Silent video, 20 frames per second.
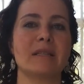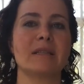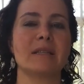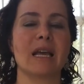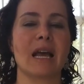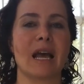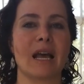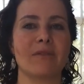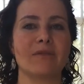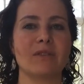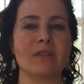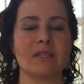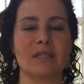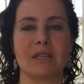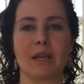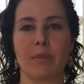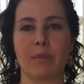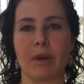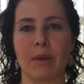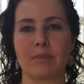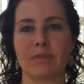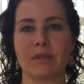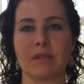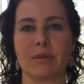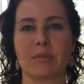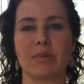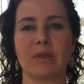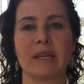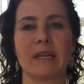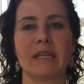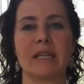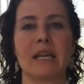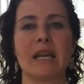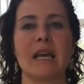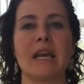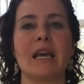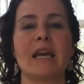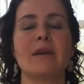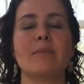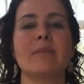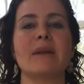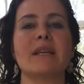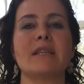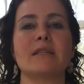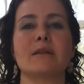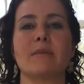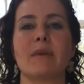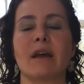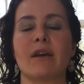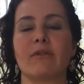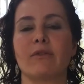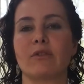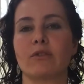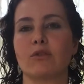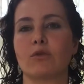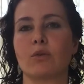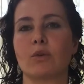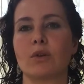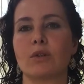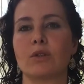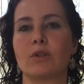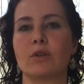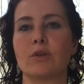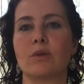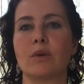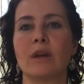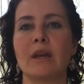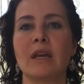to have to step up to the plate and make some effort towards you.